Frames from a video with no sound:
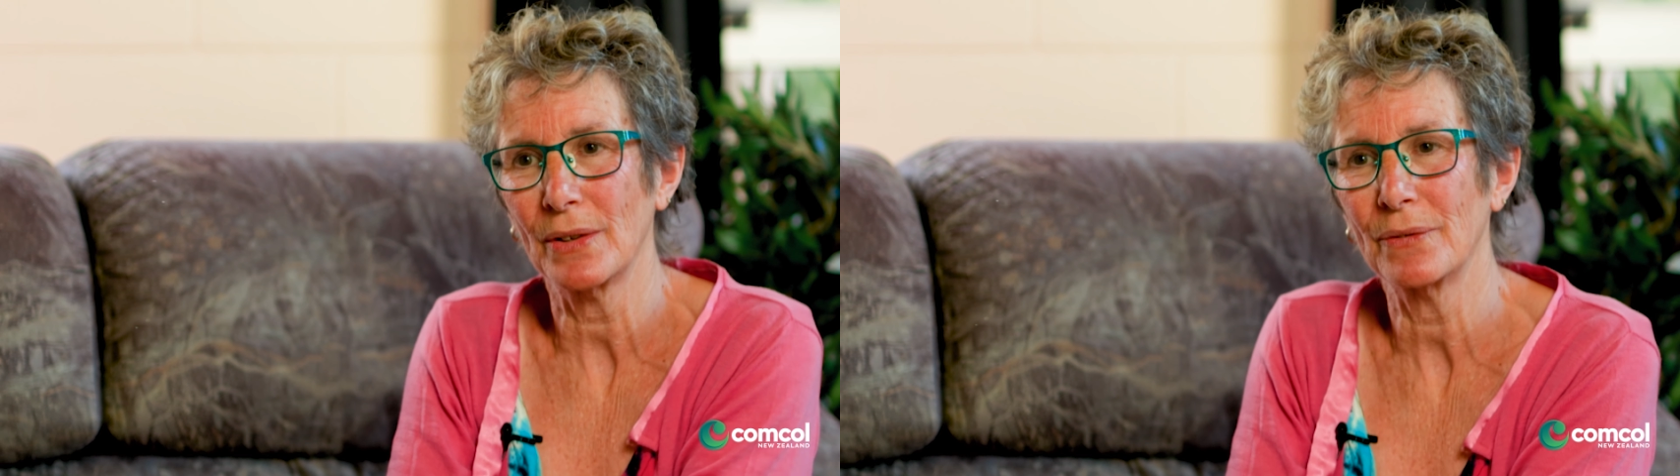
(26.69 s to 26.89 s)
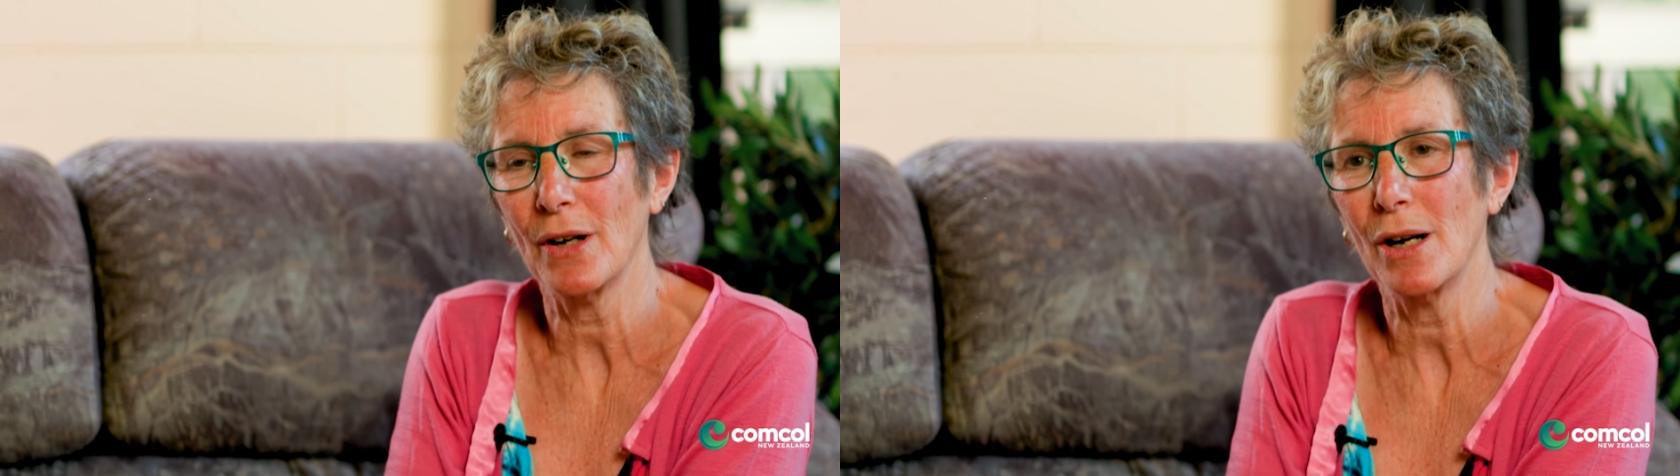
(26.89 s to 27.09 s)

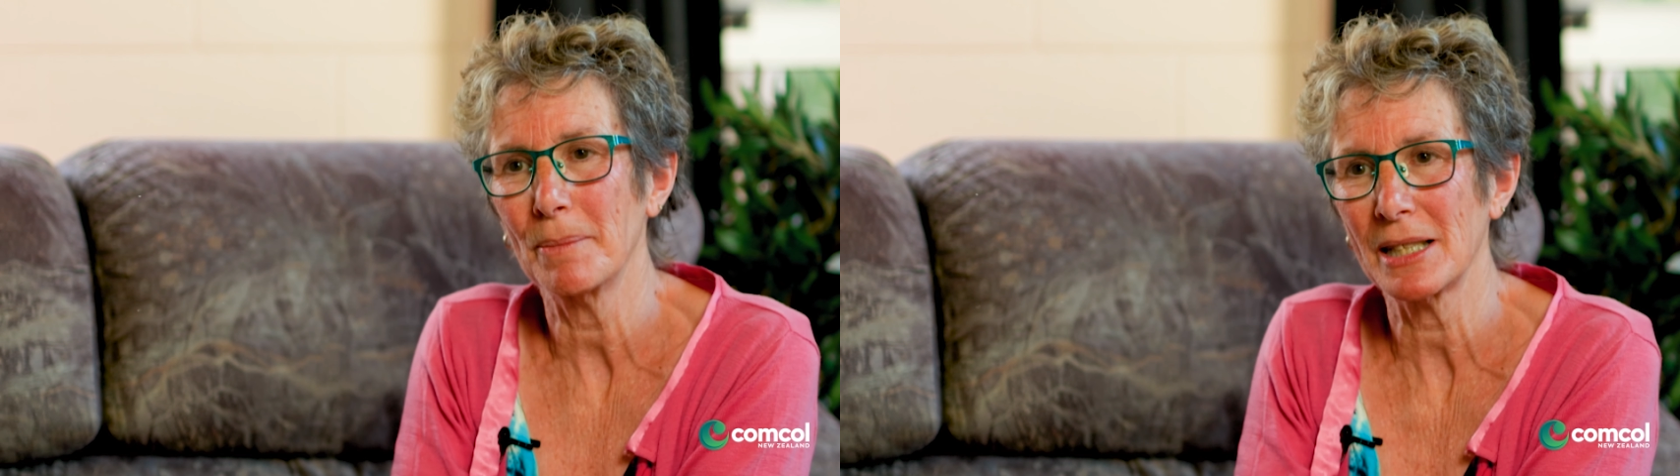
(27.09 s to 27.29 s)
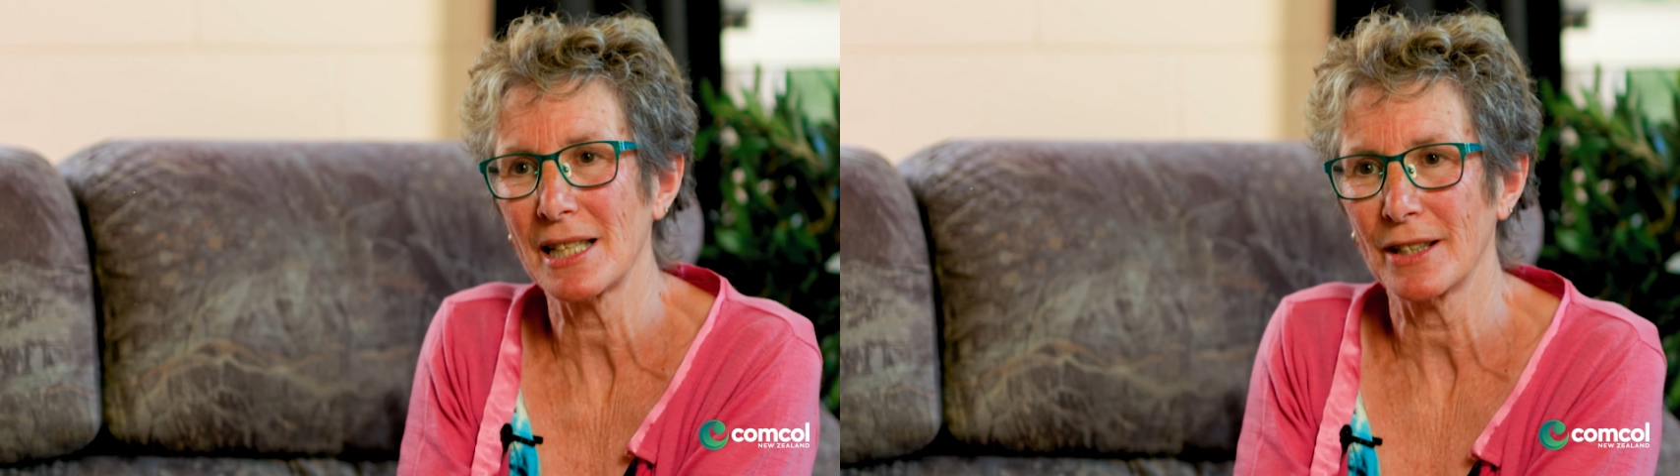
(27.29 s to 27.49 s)

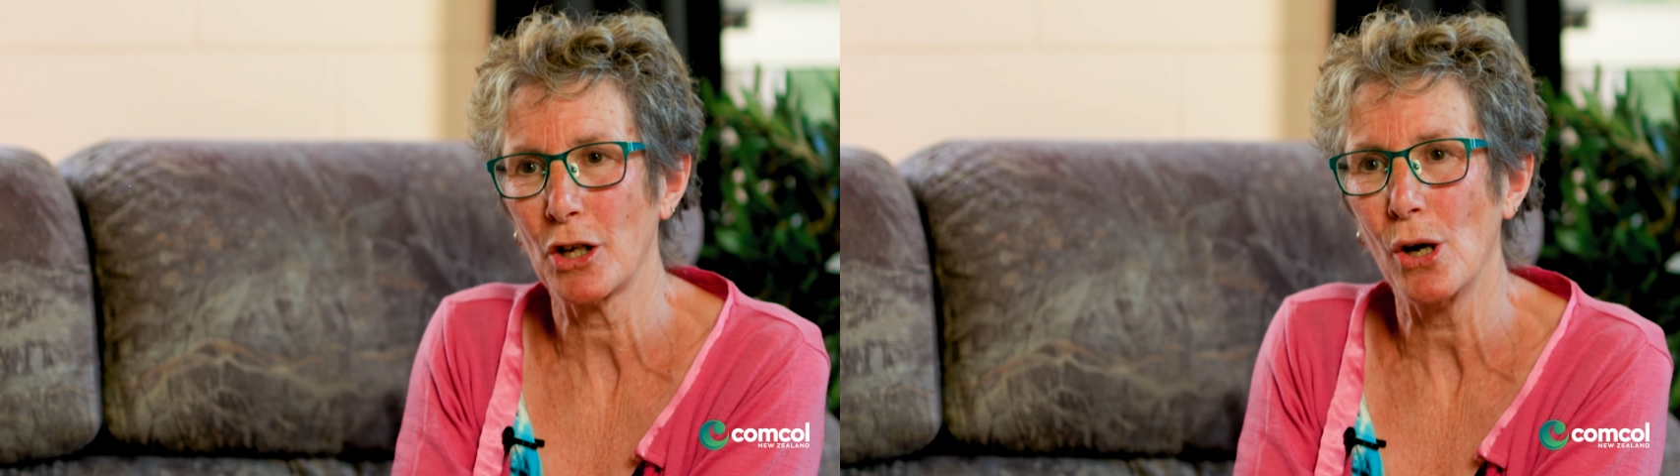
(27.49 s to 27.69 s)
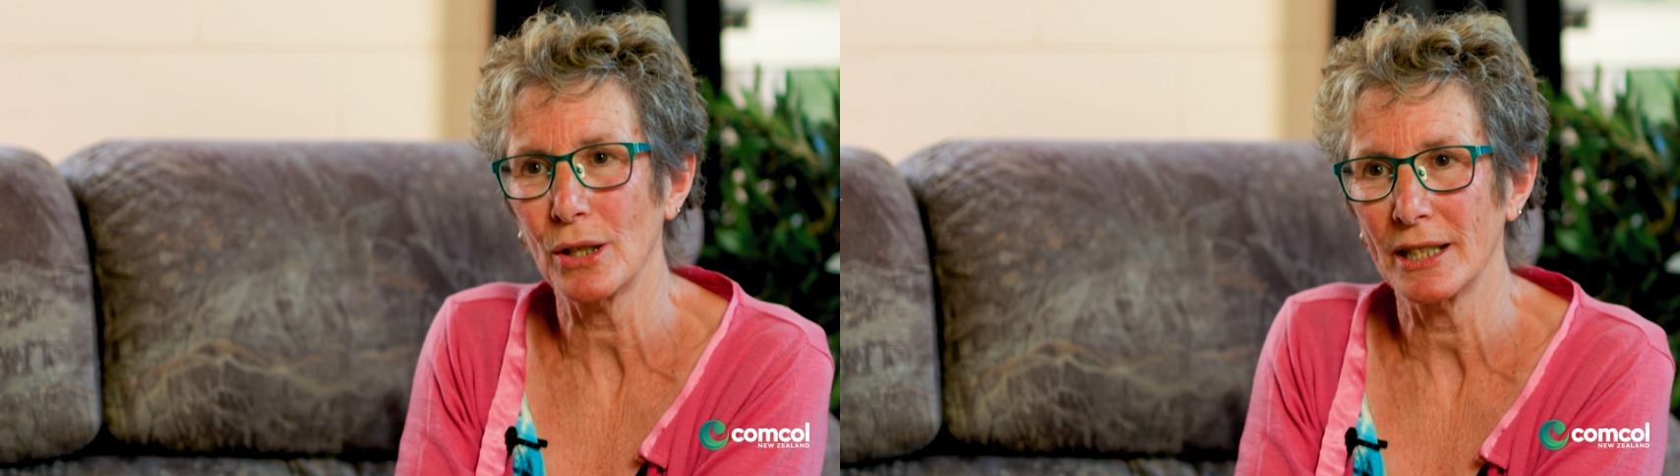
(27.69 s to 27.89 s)
environment at the
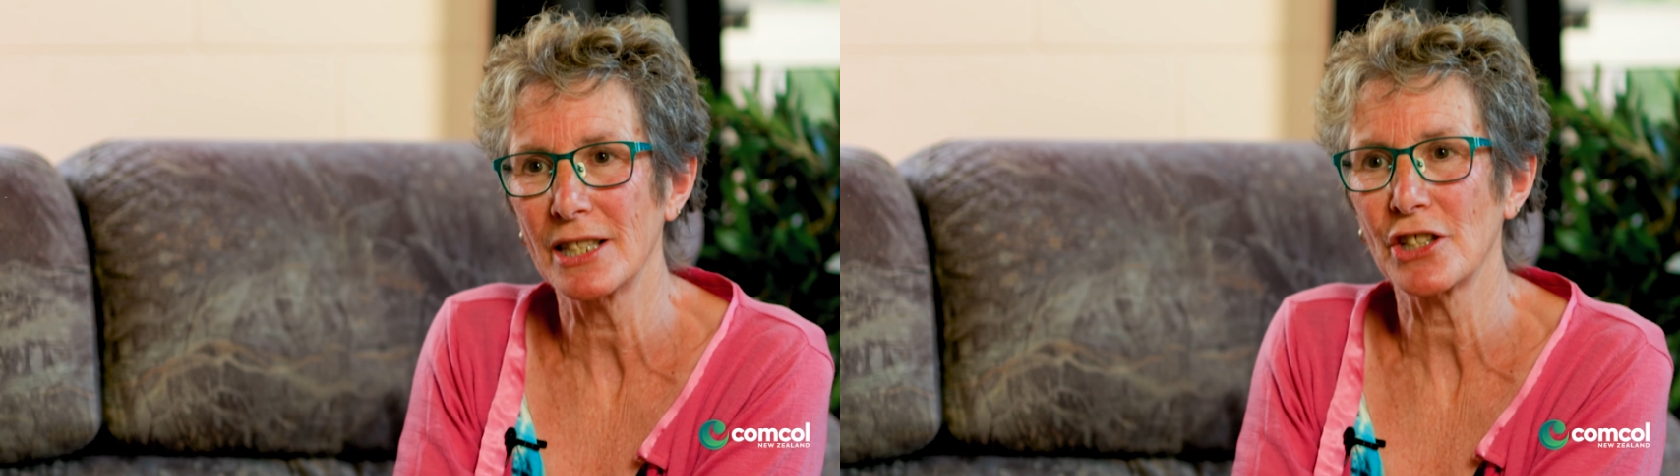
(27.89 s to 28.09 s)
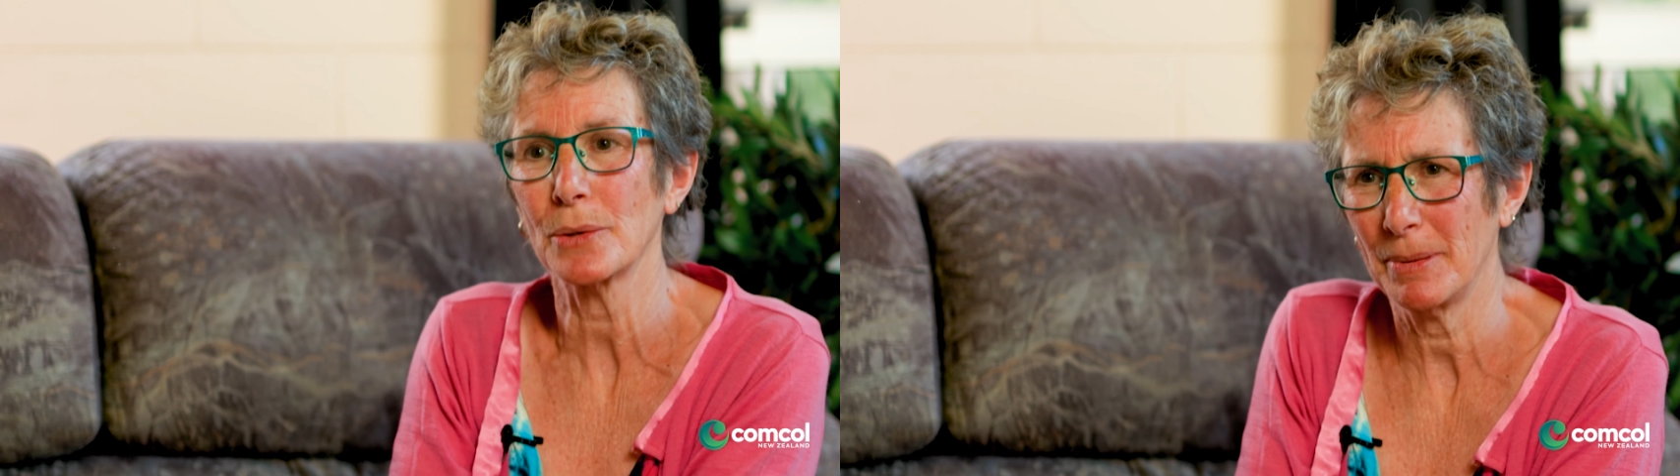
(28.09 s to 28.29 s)

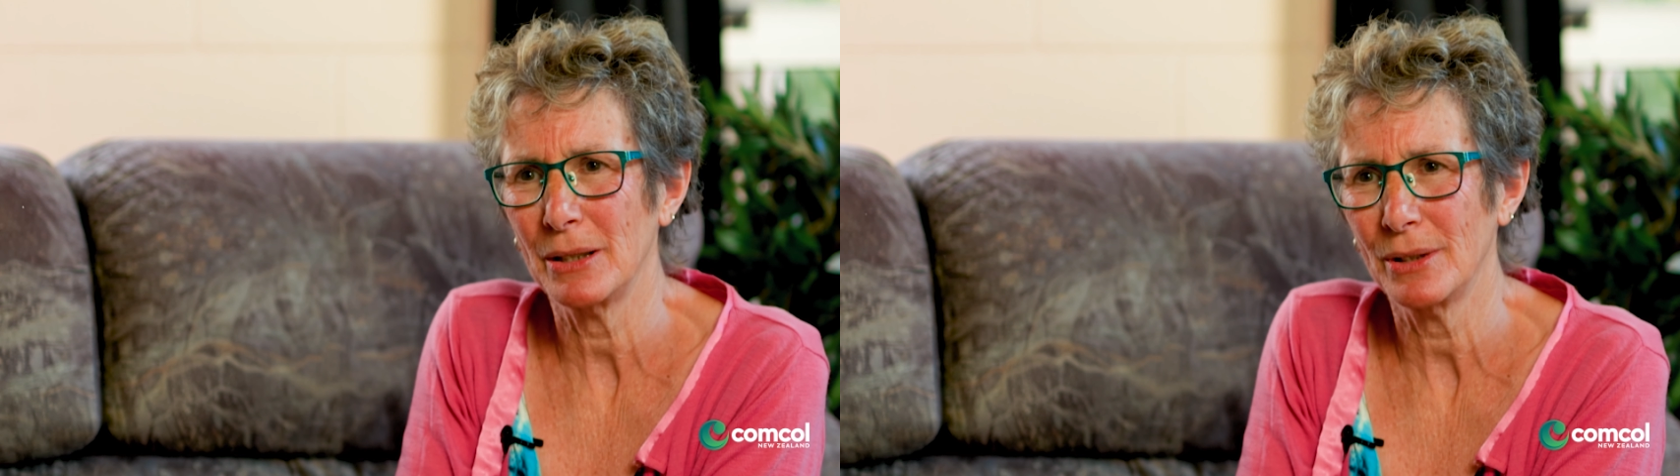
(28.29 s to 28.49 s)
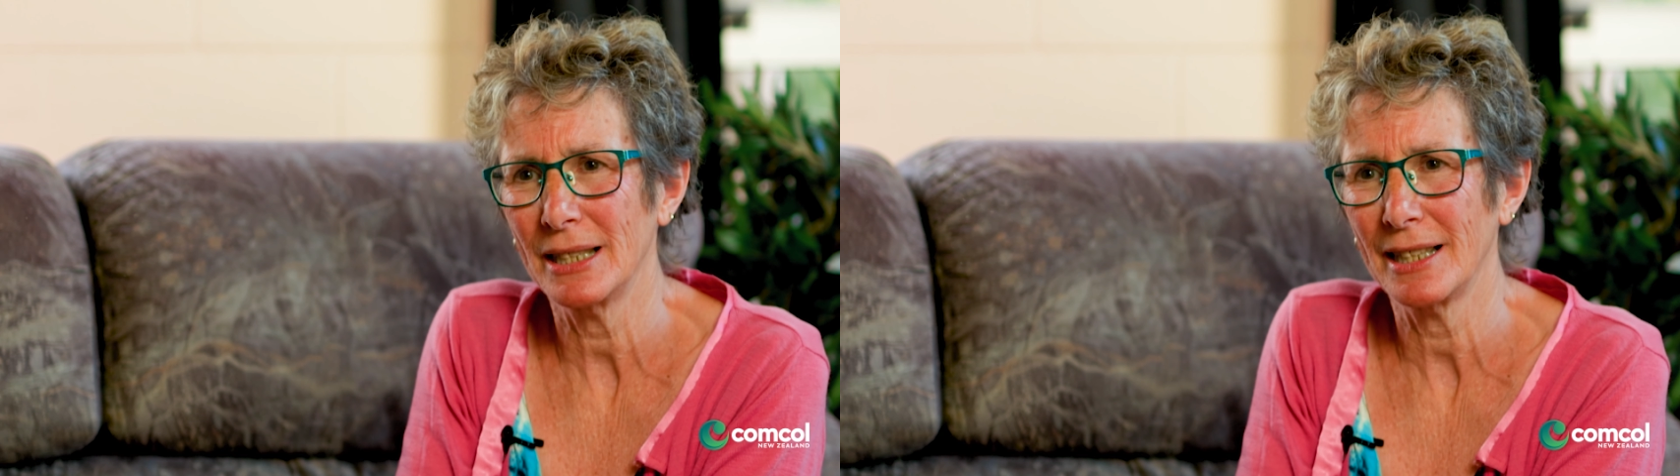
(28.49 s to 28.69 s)
college has been
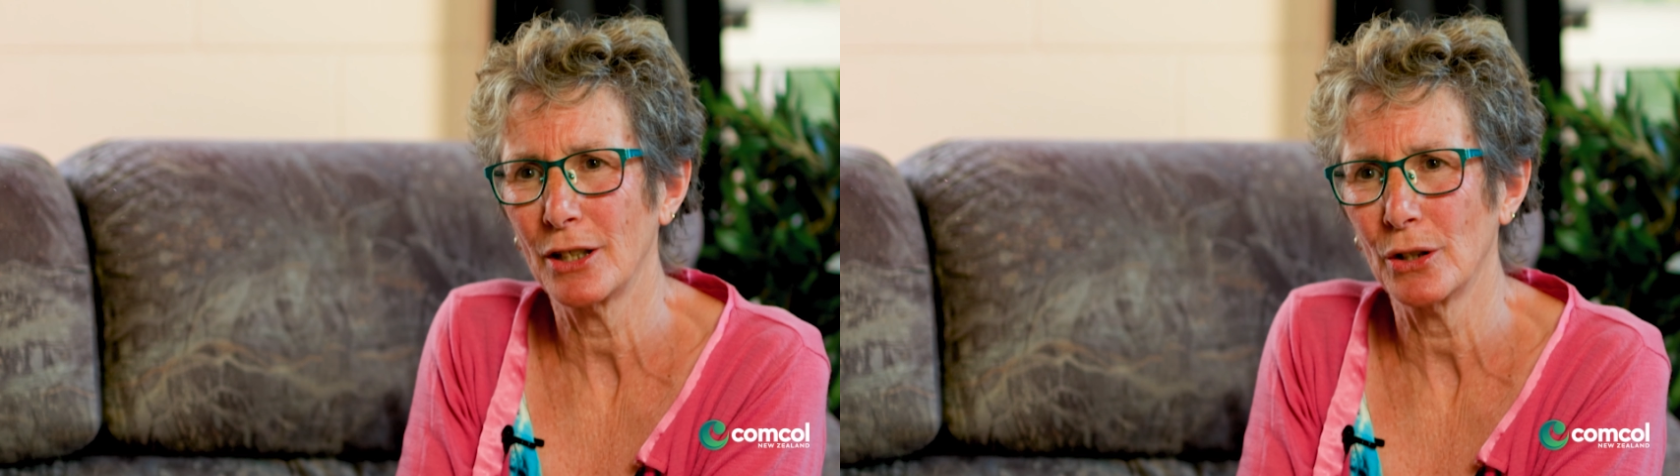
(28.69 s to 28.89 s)
really